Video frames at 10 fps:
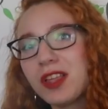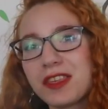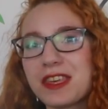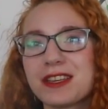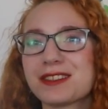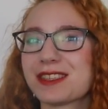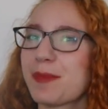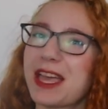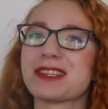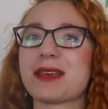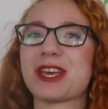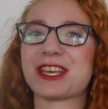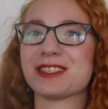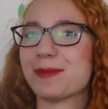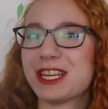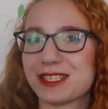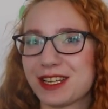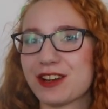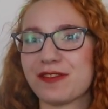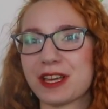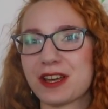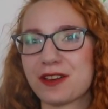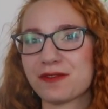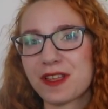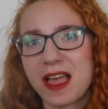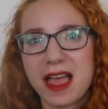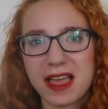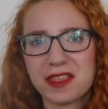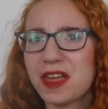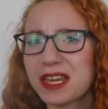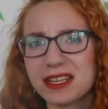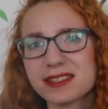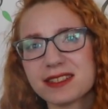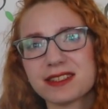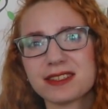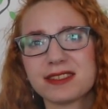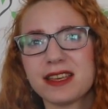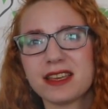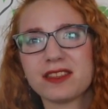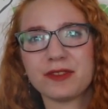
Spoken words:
all the things the pandemic has made us terrified of. That isn't to say